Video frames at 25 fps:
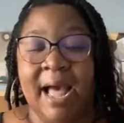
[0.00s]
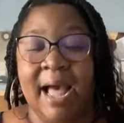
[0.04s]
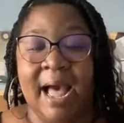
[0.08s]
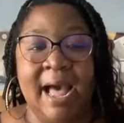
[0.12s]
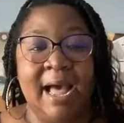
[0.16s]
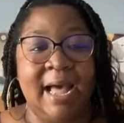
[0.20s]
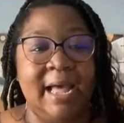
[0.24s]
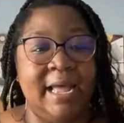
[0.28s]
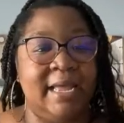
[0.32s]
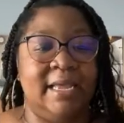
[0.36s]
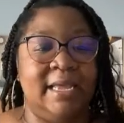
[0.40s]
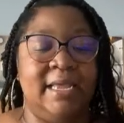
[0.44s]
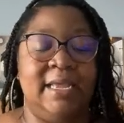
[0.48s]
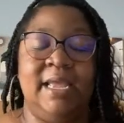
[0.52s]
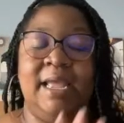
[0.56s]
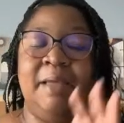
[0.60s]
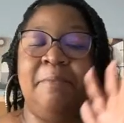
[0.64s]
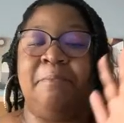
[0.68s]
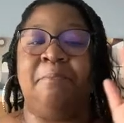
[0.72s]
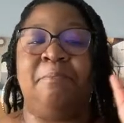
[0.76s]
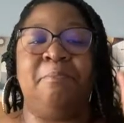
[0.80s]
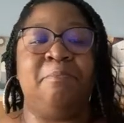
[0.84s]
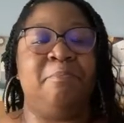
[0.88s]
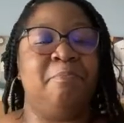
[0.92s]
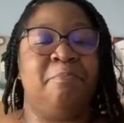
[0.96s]
I
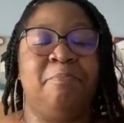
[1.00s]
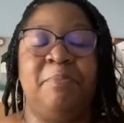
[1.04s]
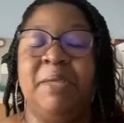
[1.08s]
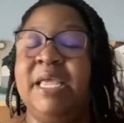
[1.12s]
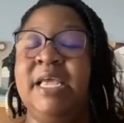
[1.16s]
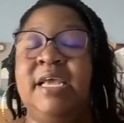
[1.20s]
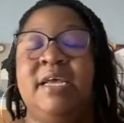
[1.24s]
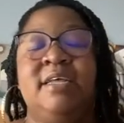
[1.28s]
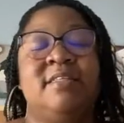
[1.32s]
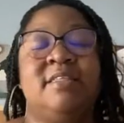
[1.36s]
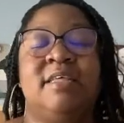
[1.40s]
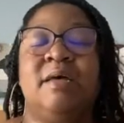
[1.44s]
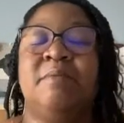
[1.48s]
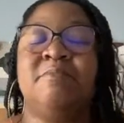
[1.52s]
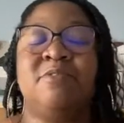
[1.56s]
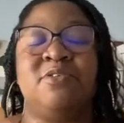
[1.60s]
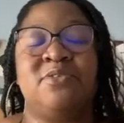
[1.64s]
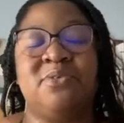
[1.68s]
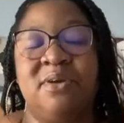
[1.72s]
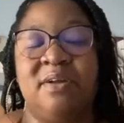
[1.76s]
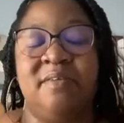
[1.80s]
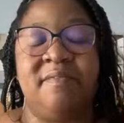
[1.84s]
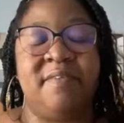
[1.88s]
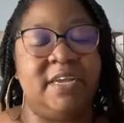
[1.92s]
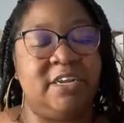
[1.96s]
am pique some
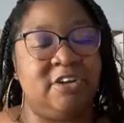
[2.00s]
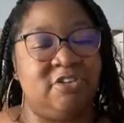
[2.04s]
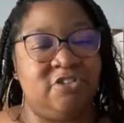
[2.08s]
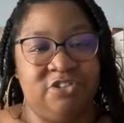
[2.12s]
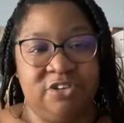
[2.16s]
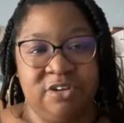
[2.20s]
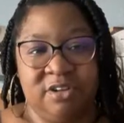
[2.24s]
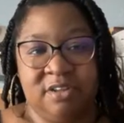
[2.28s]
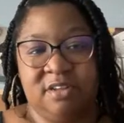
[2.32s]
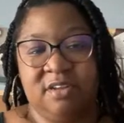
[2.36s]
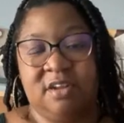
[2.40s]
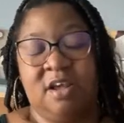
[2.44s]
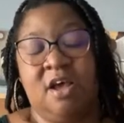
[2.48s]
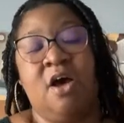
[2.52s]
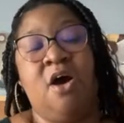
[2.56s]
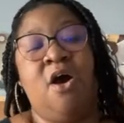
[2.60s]
sort of interest